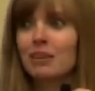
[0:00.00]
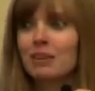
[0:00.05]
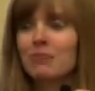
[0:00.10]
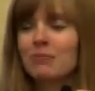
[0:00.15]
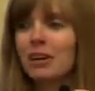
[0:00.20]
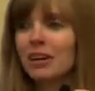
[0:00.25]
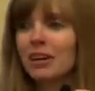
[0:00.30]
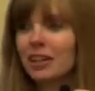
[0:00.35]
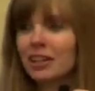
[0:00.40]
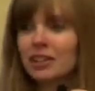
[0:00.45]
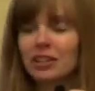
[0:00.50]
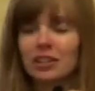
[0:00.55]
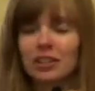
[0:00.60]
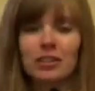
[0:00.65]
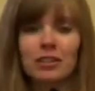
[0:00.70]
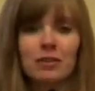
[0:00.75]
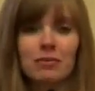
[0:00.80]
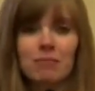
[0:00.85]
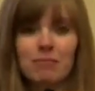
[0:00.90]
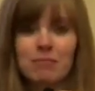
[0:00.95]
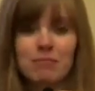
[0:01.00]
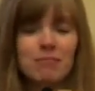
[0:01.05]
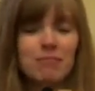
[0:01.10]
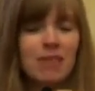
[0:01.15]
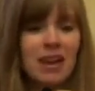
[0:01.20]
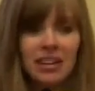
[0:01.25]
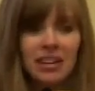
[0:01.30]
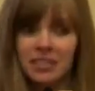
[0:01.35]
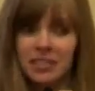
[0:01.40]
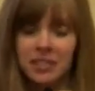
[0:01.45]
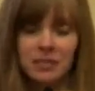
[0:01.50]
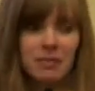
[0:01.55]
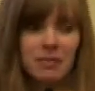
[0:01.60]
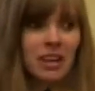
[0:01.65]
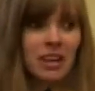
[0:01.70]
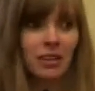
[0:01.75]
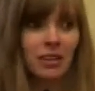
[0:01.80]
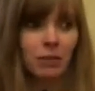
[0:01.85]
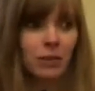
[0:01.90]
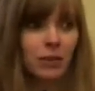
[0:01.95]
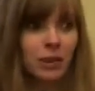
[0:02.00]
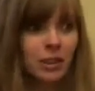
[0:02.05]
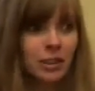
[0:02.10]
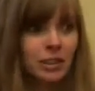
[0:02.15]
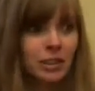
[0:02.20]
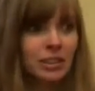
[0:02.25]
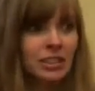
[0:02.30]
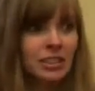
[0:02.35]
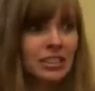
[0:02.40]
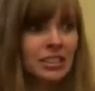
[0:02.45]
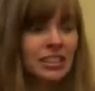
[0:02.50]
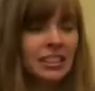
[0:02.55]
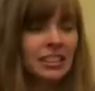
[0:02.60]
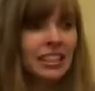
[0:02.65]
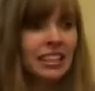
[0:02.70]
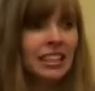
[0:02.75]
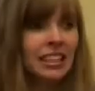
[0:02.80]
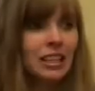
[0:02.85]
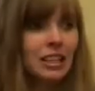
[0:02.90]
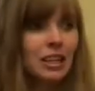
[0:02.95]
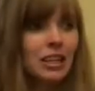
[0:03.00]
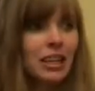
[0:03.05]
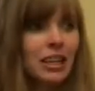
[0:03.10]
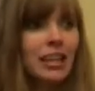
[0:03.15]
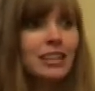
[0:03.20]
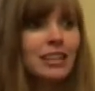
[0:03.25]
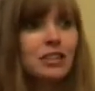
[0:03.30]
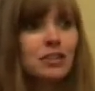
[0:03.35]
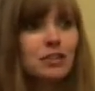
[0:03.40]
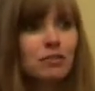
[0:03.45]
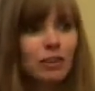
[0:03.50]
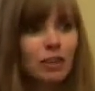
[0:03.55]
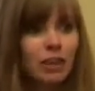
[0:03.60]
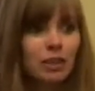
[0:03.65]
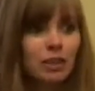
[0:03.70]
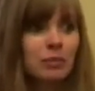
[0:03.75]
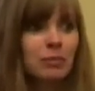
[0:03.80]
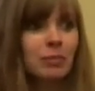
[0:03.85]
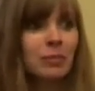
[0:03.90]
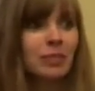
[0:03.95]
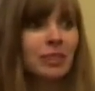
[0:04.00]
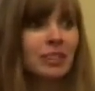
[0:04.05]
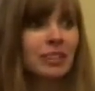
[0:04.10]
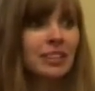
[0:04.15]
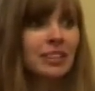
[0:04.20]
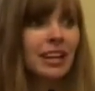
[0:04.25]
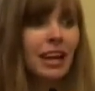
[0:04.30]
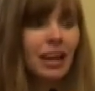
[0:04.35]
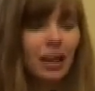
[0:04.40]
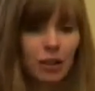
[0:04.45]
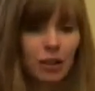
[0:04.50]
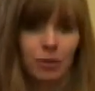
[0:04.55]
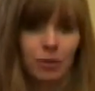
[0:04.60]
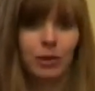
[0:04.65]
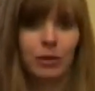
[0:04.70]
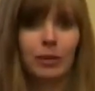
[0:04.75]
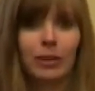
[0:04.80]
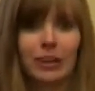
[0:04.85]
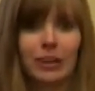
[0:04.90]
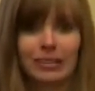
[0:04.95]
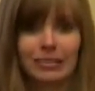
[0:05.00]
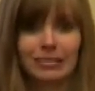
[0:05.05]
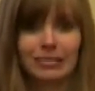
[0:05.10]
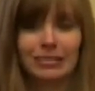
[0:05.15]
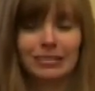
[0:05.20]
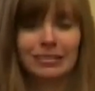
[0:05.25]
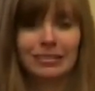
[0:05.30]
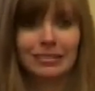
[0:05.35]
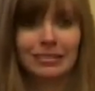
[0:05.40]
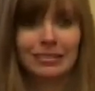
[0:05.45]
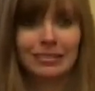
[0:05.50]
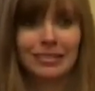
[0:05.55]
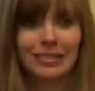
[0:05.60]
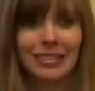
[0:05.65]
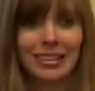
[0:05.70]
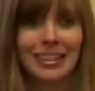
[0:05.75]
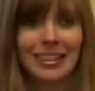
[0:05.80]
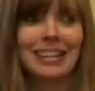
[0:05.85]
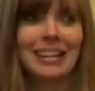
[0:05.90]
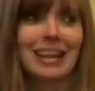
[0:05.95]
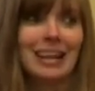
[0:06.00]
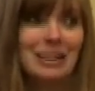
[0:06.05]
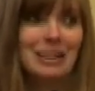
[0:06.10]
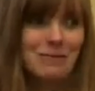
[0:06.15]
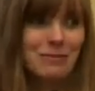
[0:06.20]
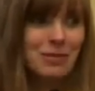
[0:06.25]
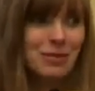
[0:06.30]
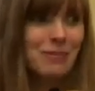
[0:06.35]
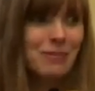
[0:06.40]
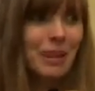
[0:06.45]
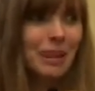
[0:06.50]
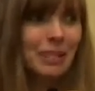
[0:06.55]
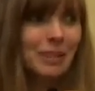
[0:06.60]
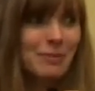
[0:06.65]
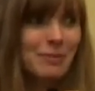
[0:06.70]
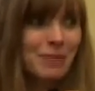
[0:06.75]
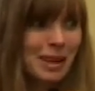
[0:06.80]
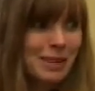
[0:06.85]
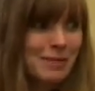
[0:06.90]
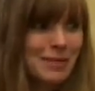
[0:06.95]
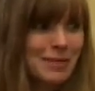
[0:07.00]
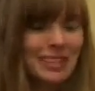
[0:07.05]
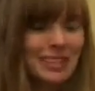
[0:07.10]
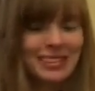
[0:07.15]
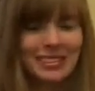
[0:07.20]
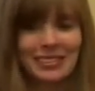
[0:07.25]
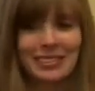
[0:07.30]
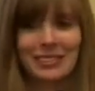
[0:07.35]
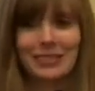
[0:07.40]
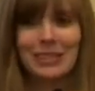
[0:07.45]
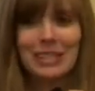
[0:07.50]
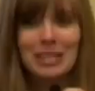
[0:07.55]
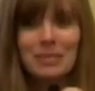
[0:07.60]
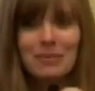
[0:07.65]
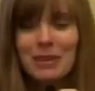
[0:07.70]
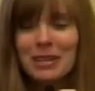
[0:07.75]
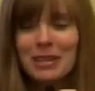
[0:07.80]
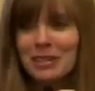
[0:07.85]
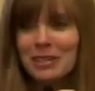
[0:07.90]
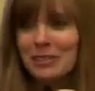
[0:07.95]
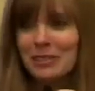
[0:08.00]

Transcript: married to the best man in the world. He's from Ecuador, and I'm from Alabama. We speak